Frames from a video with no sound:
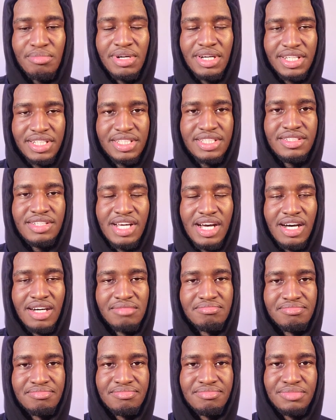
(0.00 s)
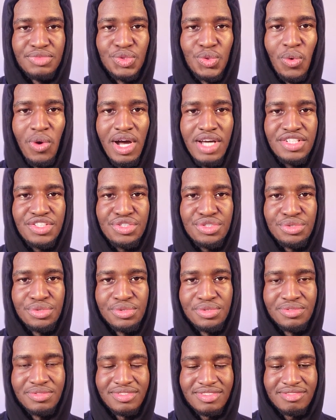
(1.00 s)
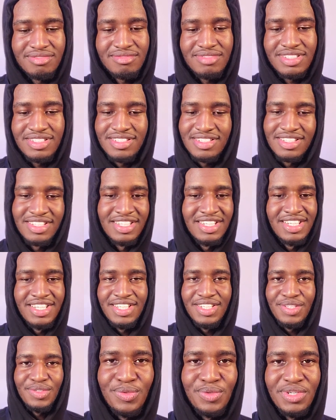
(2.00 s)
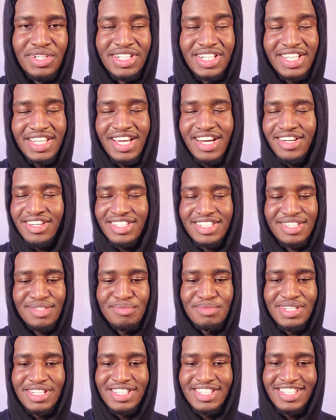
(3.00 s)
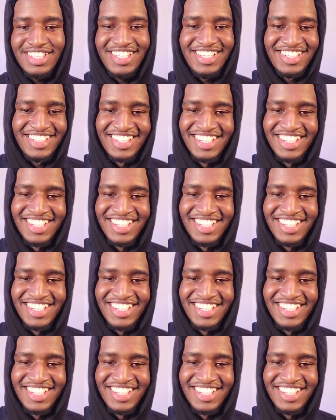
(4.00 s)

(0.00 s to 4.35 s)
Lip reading: But yeah, Dwight Schrute, what a character, man.